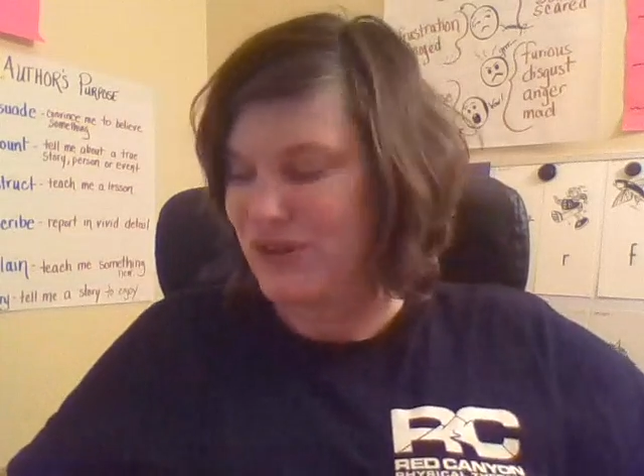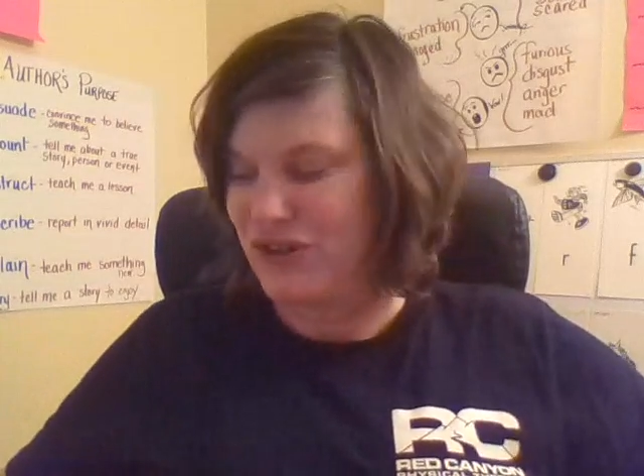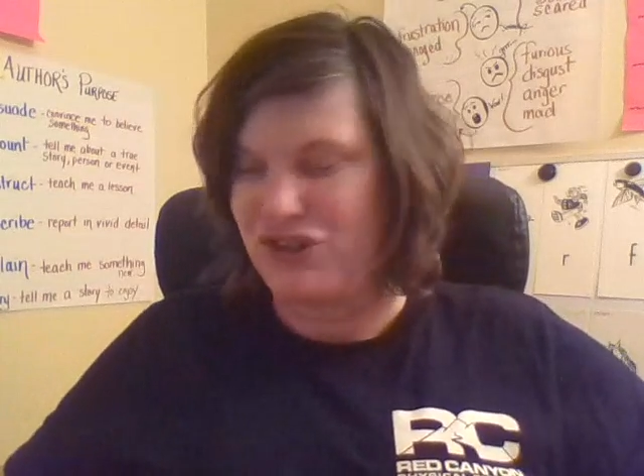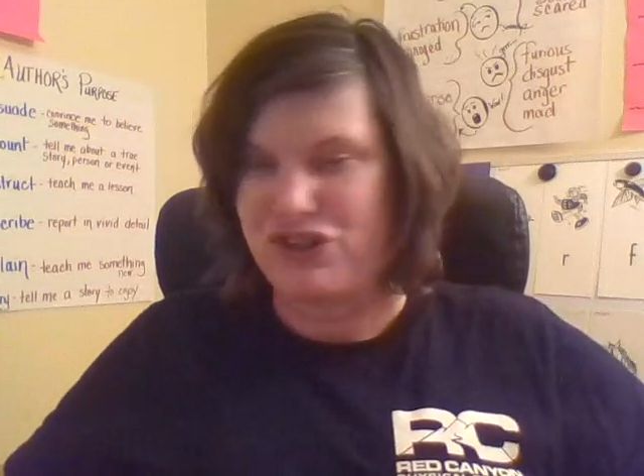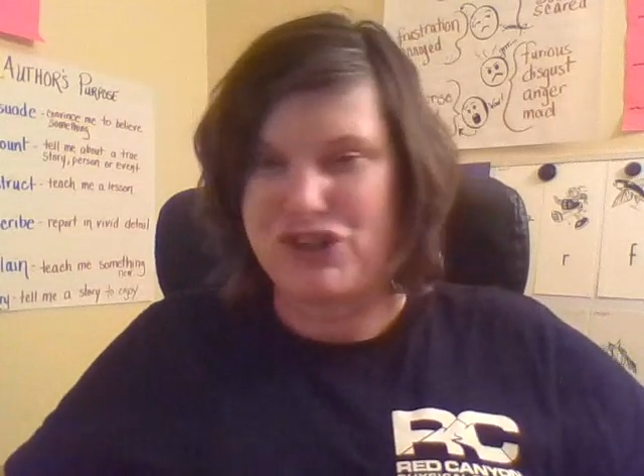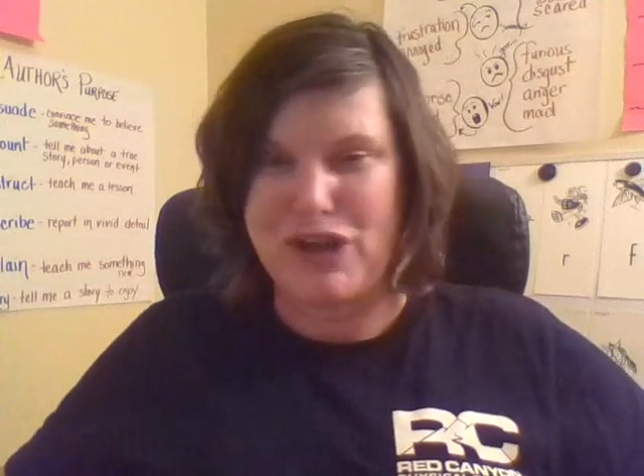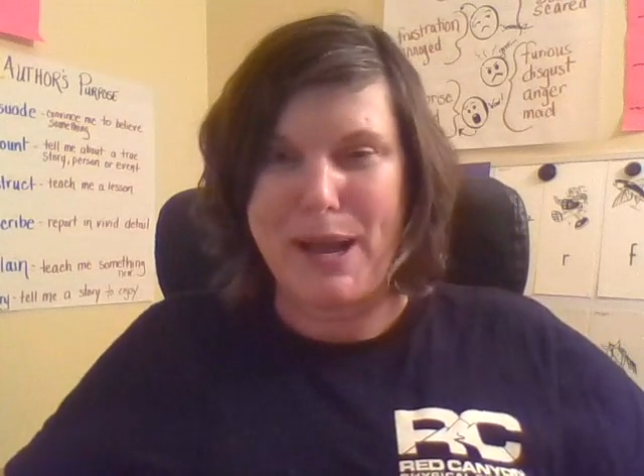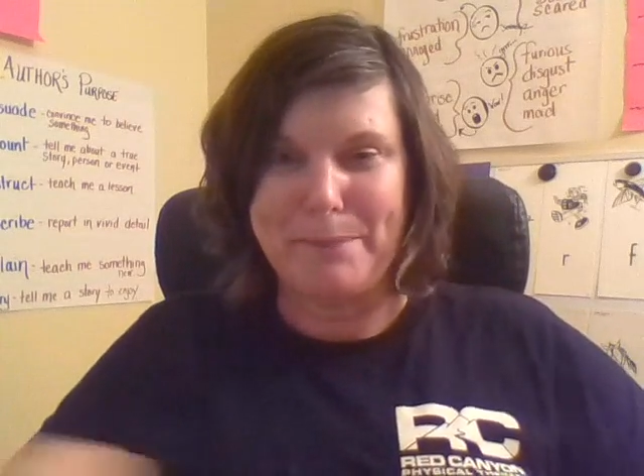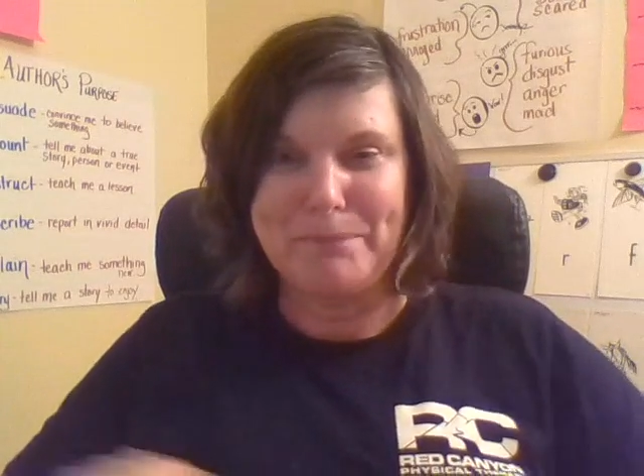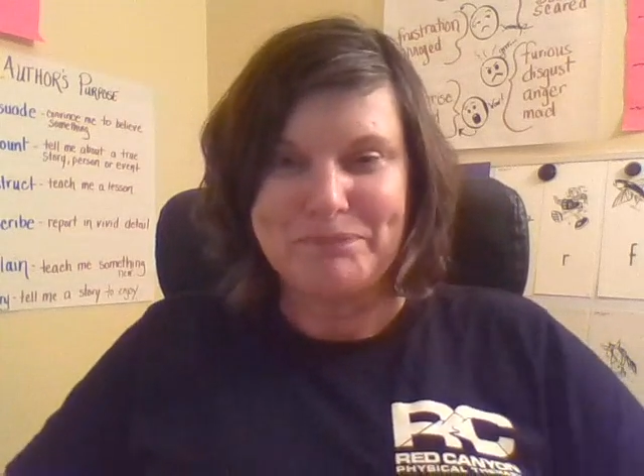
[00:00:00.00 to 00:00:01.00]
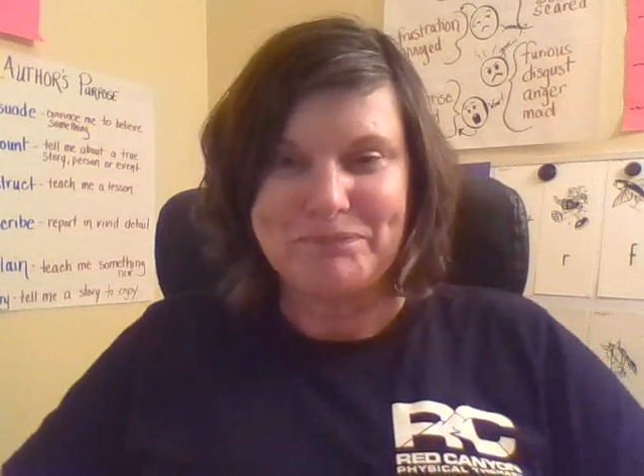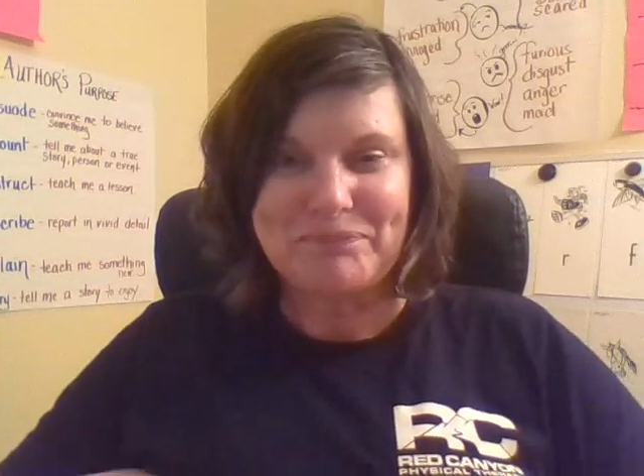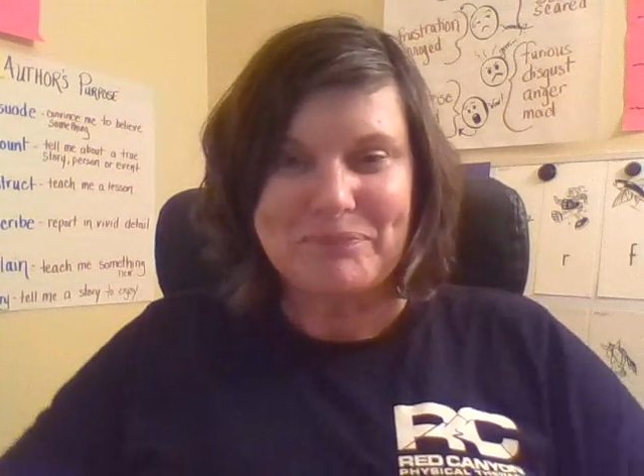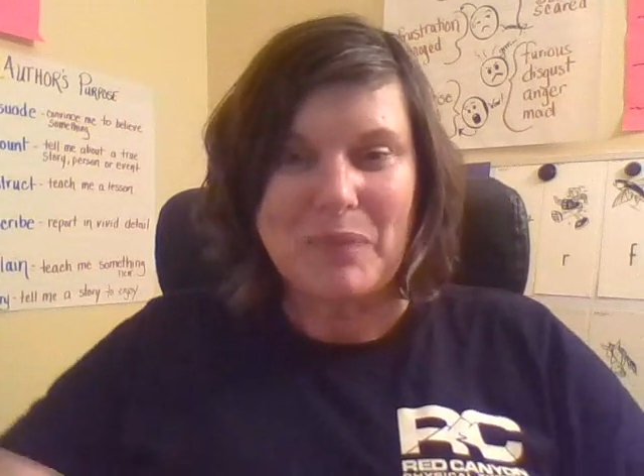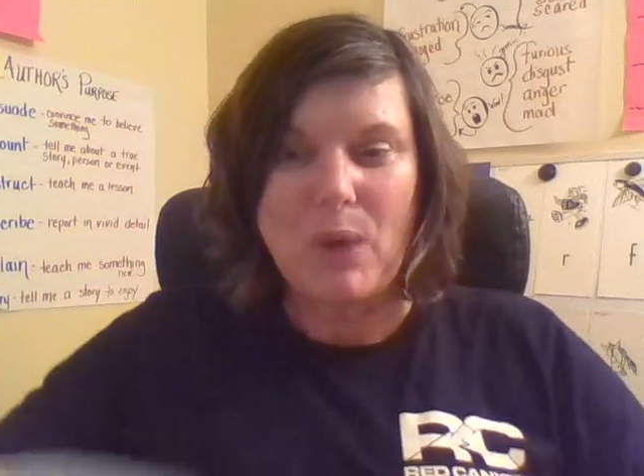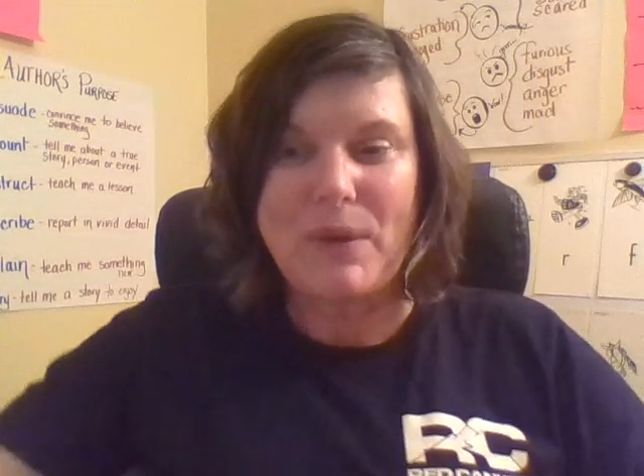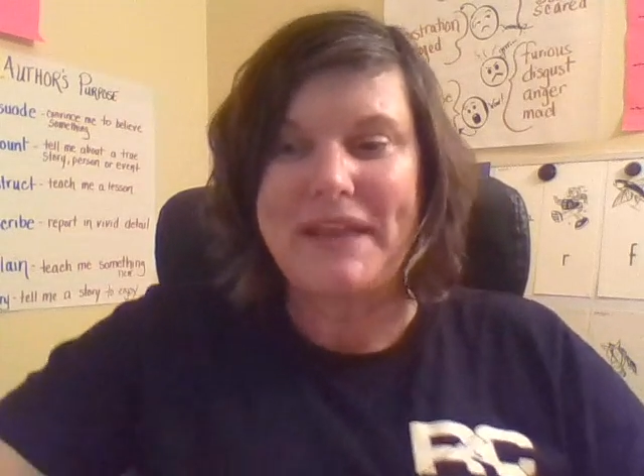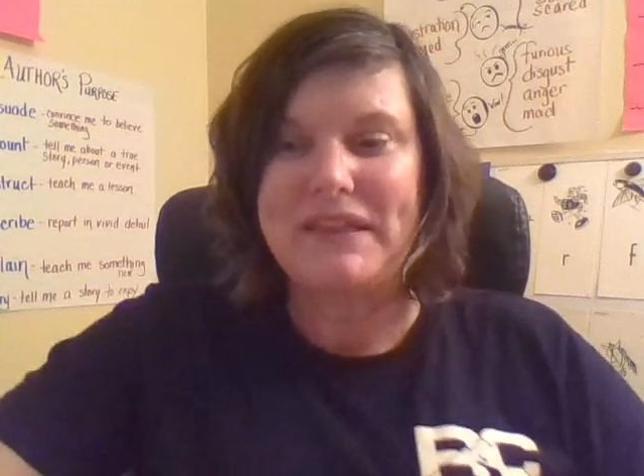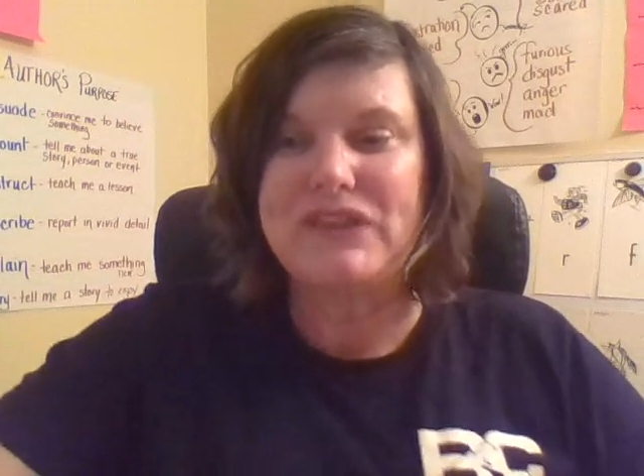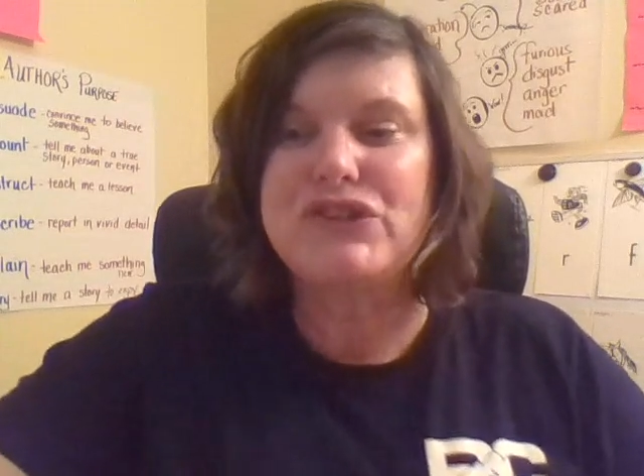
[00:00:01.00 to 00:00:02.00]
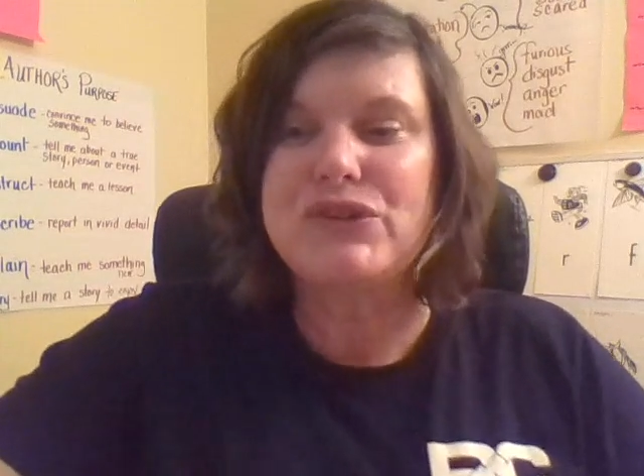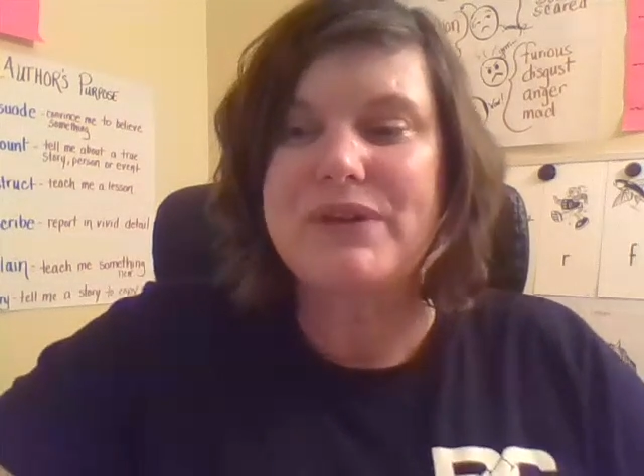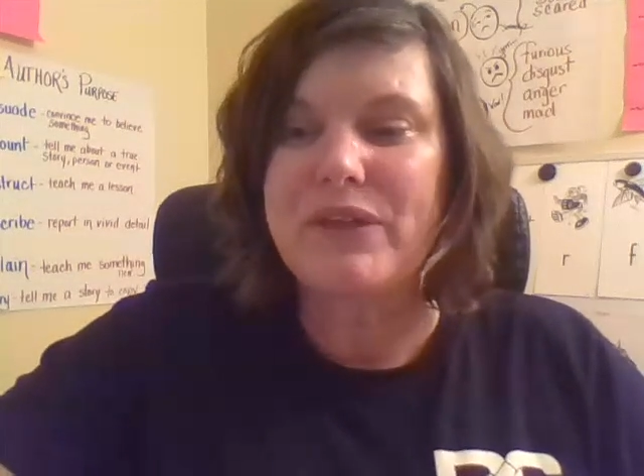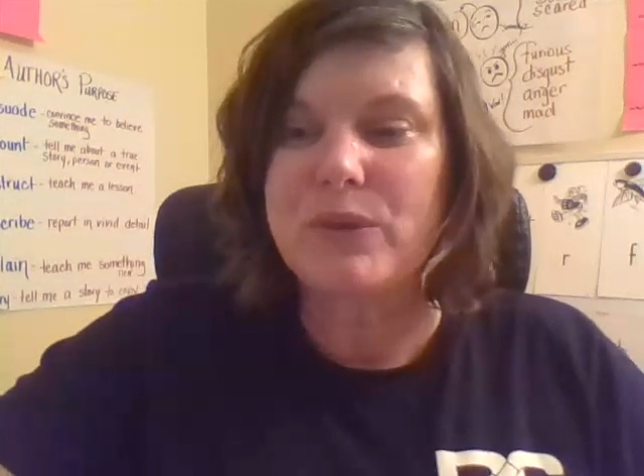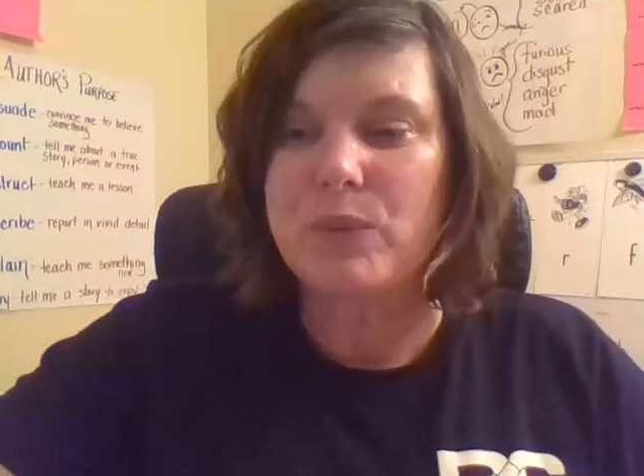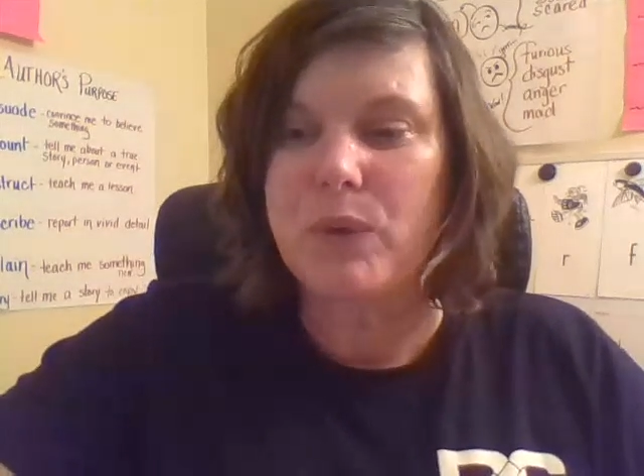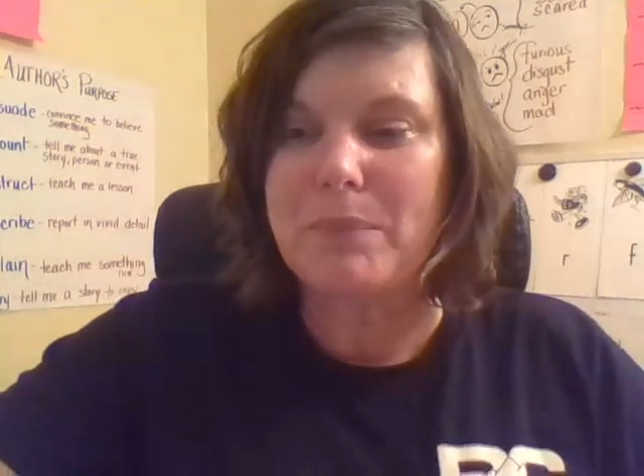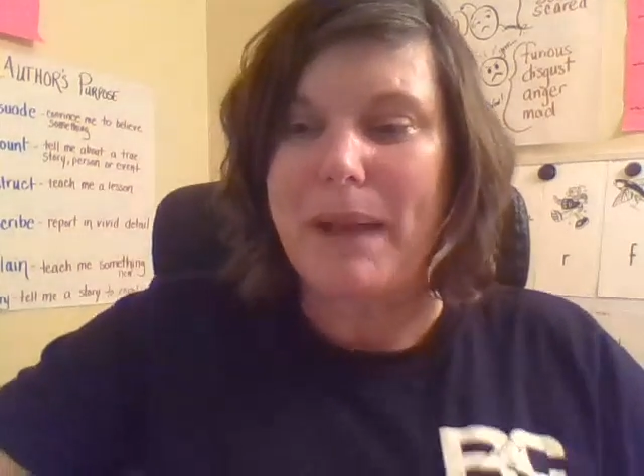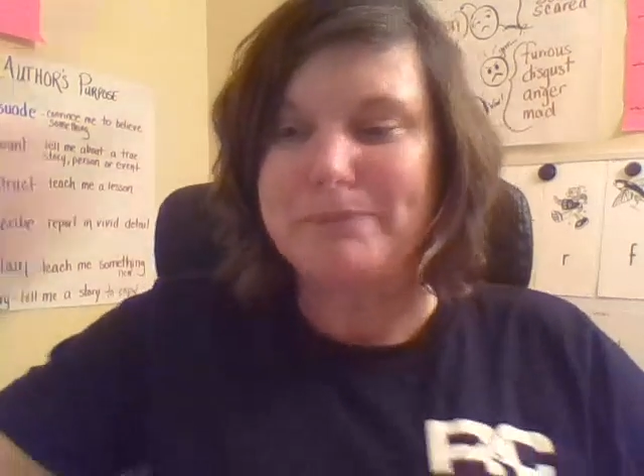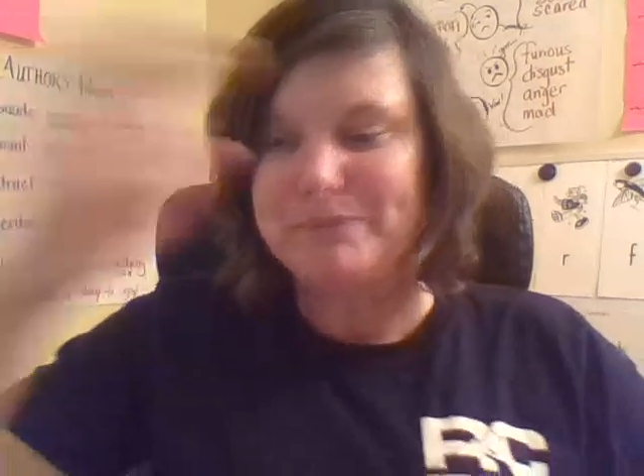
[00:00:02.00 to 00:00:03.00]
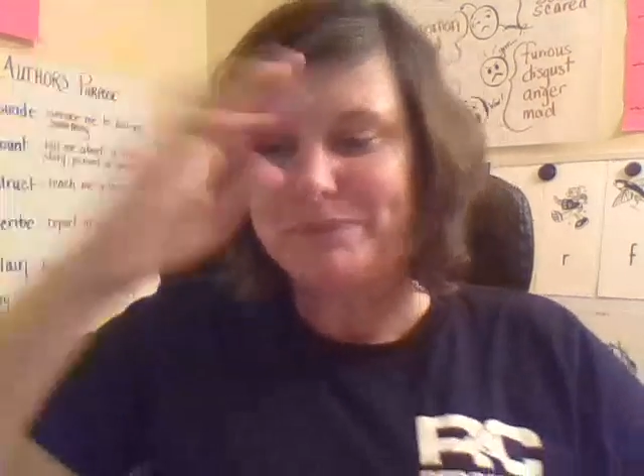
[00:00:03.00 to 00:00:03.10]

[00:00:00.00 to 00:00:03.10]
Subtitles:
Good job. Okay, let's do another warm up.